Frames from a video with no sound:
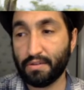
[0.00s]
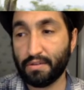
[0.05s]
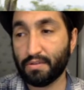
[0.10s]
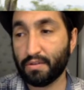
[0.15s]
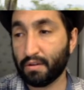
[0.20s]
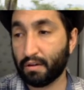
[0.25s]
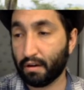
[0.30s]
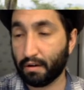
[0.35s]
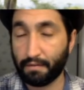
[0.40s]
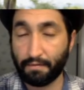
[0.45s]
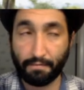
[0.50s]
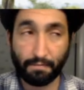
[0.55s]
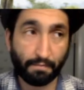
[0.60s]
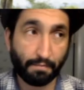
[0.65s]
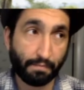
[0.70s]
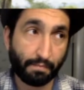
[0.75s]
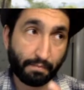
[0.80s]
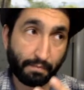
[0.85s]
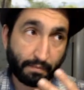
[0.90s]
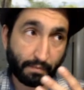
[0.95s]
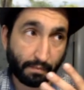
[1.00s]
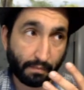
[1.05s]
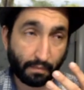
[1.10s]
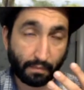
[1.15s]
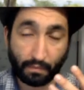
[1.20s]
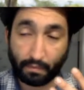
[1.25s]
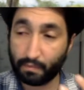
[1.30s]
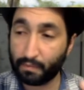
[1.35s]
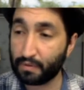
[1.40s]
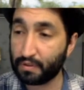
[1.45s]
are
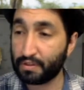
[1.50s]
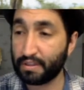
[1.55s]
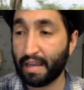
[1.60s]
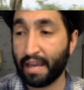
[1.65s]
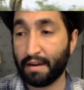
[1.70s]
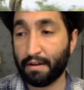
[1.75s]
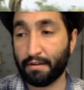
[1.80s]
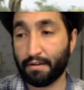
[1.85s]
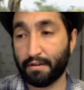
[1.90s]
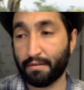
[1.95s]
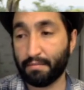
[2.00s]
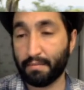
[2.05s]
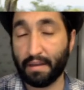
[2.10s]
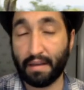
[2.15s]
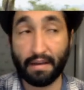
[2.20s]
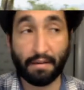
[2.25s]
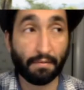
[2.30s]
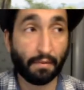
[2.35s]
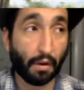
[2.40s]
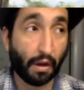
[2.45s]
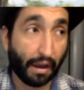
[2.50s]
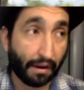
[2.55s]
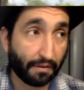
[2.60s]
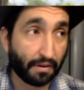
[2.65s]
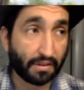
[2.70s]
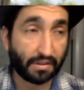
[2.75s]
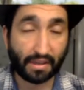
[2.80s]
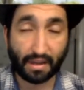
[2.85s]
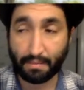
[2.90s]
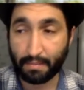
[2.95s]
standard. In every
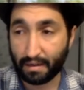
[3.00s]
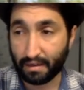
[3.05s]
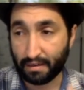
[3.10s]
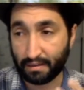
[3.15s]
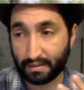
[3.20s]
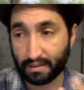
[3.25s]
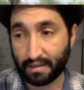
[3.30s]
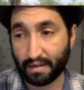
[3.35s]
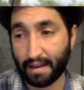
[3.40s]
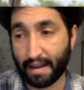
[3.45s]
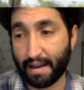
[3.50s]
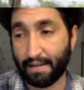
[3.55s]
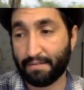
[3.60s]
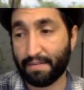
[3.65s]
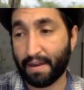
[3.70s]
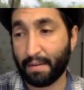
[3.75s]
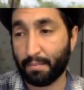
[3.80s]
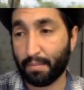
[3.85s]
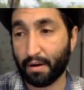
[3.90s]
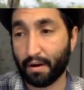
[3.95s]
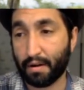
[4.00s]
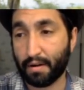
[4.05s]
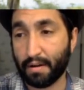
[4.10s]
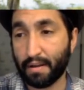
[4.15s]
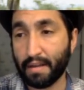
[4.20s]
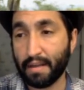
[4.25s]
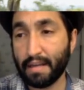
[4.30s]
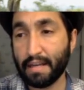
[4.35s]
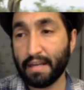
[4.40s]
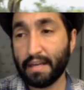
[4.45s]
assignment is going to have that part.
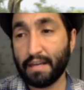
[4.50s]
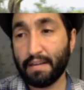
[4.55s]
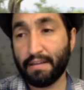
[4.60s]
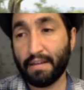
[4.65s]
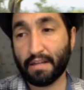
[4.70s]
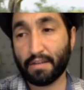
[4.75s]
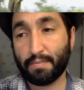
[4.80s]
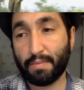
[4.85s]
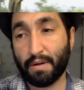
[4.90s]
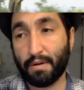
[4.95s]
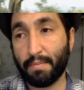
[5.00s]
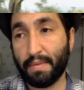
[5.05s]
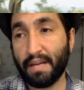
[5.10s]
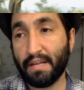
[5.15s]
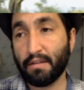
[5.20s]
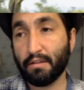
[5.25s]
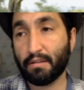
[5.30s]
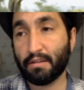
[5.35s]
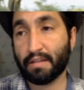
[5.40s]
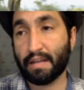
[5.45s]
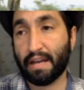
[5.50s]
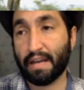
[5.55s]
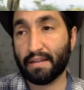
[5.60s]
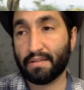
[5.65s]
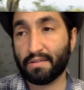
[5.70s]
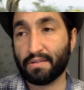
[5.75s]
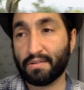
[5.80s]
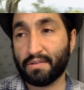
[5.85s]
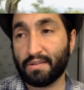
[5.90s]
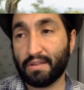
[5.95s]
The experimental
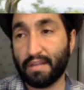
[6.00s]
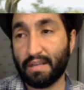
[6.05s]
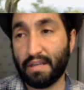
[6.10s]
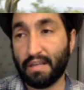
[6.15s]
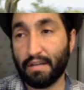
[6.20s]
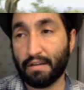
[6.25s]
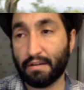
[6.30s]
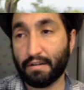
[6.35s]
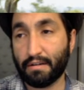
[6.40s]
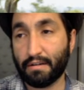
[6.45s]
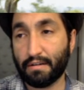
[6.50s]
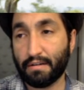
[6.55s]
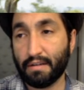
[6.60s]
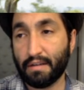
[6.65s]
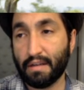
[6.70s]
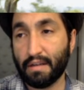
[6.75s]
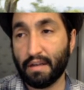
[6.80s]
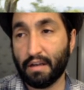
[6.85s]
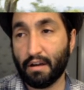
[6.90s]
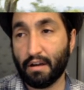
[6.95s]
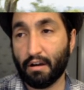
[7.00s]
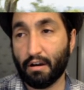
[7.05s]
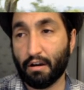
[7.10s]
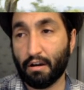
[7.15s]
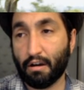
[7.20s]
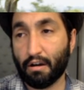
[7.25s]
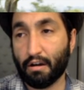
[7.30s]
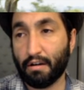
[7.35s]
tasks here are